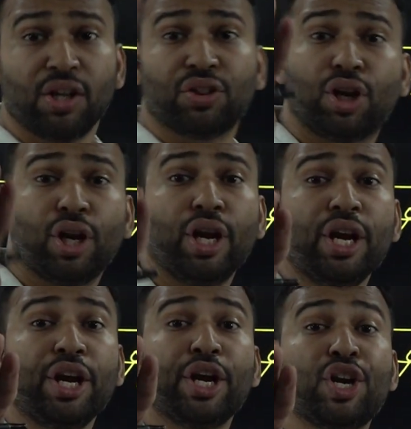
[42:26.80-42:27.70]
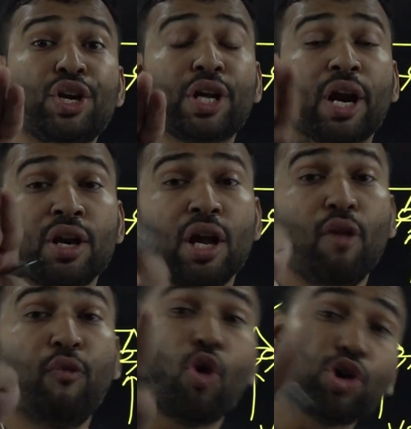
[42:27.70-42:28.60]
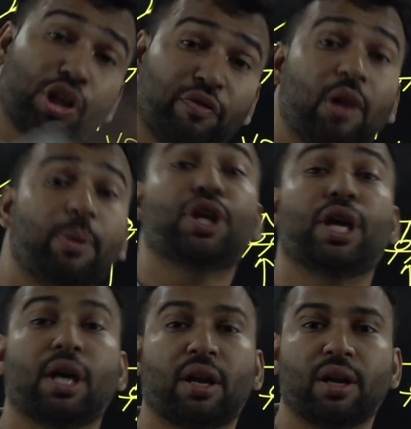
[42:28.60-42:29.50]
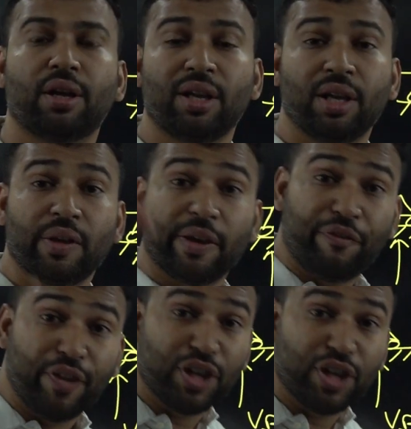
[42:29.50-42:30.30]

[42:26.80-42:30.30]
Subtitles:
three internal forces will be there. If we